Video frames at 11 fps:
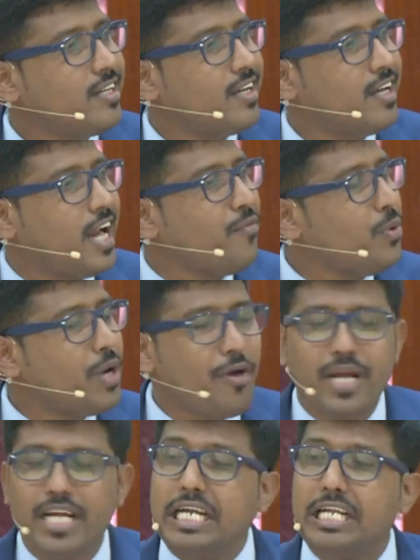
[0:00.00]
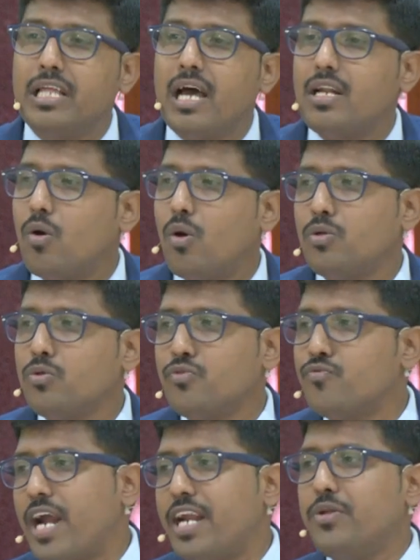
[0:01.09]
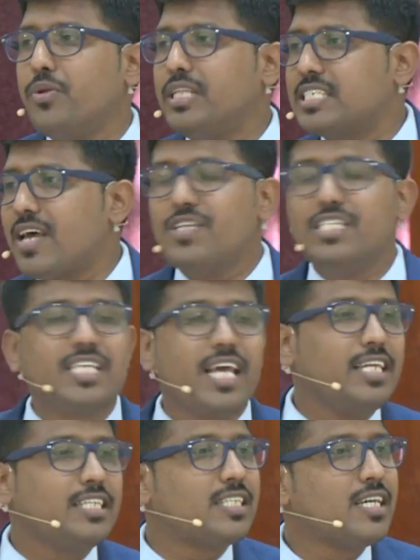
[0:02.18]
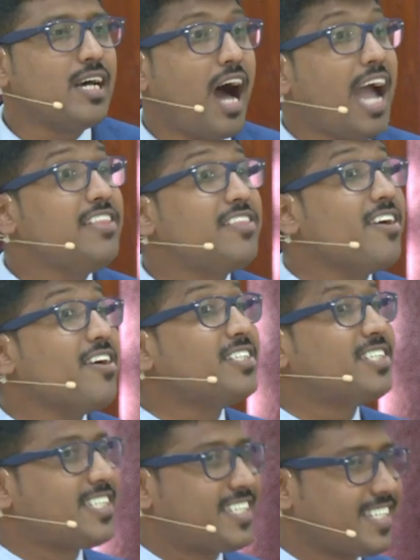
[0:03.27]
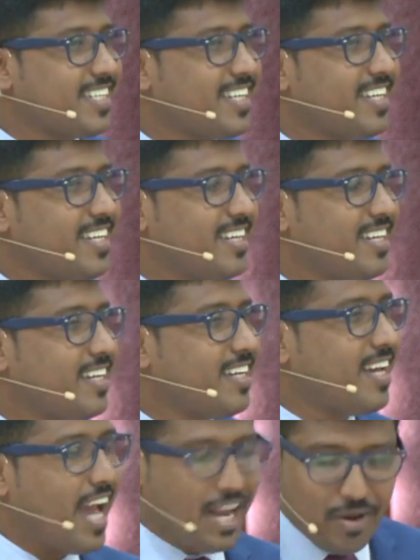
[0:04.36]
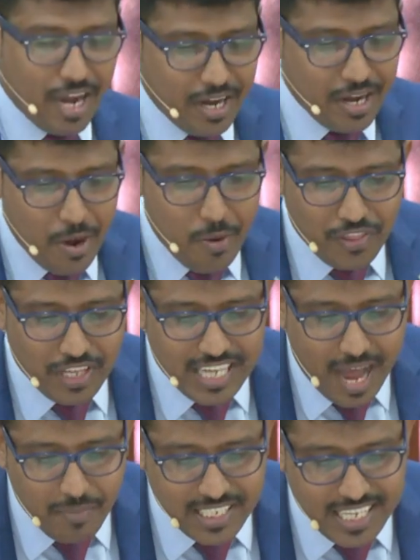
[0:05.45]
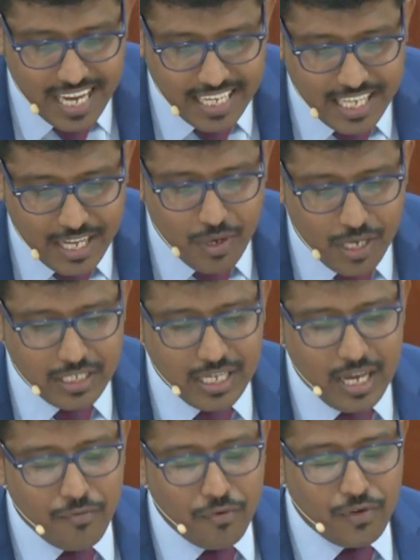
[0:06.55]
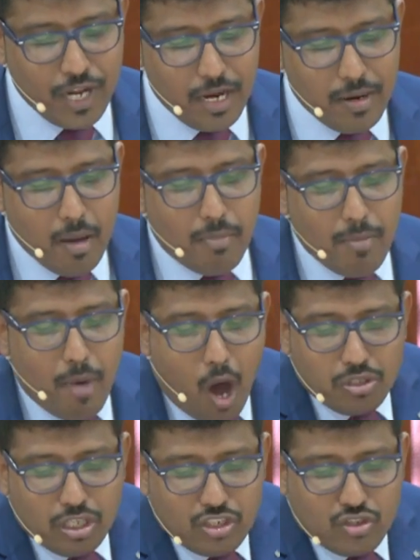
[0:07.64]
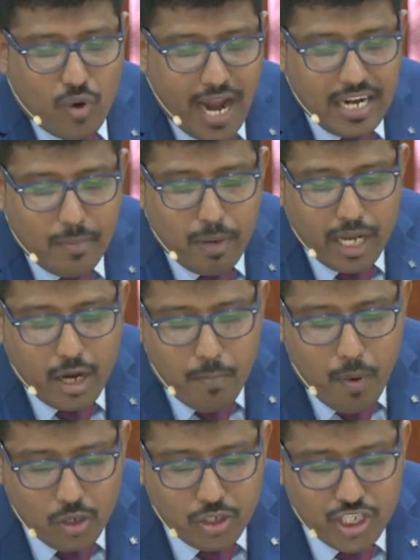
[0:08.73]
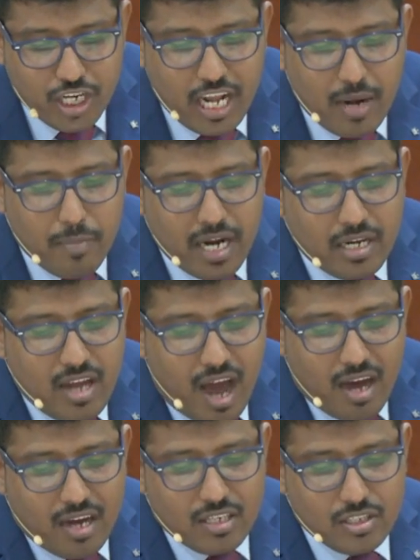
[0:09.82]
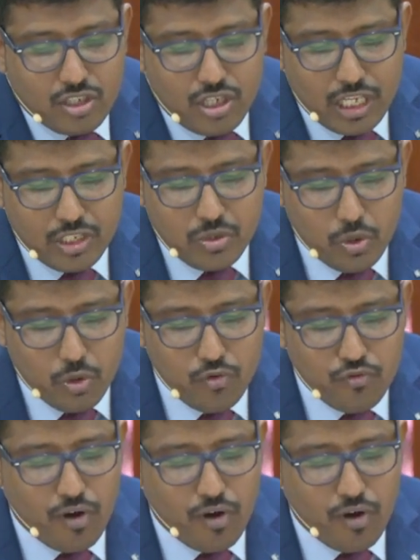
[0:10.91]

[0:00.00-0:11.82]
and we would have meditated that on Good Friday during the seven sayings, "I thirst." And look at what the psalmist says in verse 15. "My mouth is dried up like a potsherd and my tongue sticks to the roof